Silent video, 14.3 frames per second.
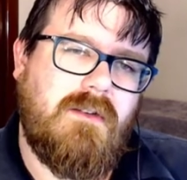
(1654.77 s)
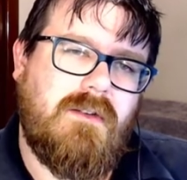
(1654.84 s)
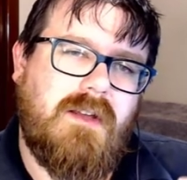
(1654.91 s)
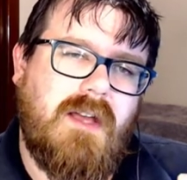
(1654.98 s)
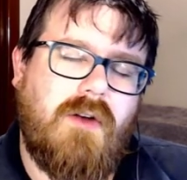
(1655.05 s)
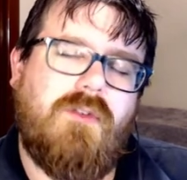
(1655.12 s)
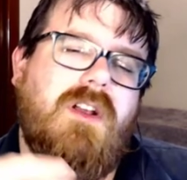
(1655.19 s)

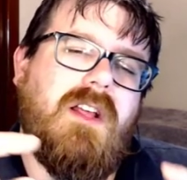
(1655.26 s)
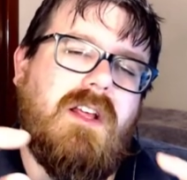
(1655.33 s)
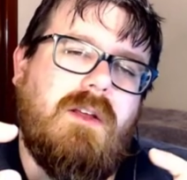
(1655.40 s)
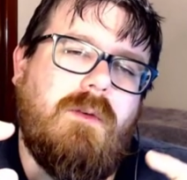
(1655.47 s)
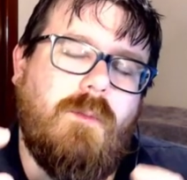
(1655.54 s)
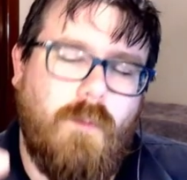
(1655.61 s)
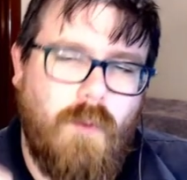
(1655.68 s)

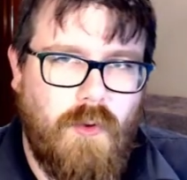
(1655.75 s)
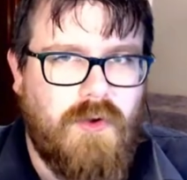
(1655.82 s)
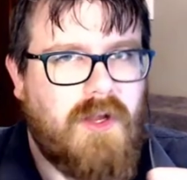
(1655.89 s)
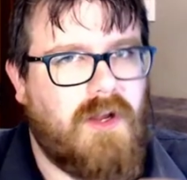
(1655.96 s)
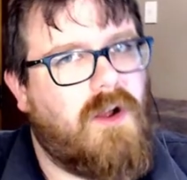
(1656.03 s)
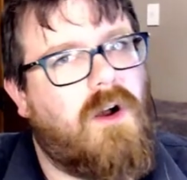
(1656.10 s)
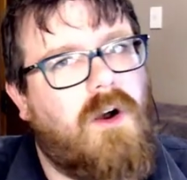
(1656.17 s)
currently
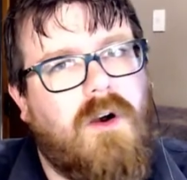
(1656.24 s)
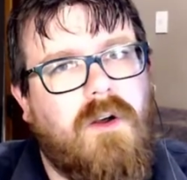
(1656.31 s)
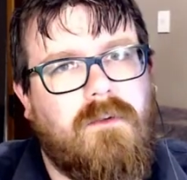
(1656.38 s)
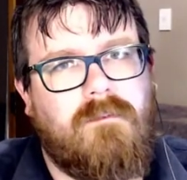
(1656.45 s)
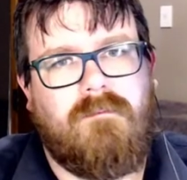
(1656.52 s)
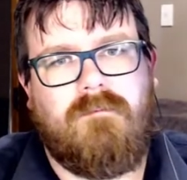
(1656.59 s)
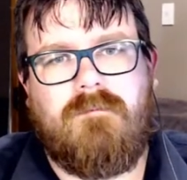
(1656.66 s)
working
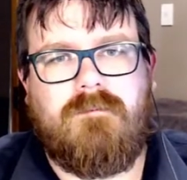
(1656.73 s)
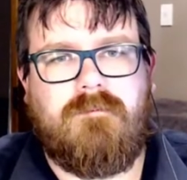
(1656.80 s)
on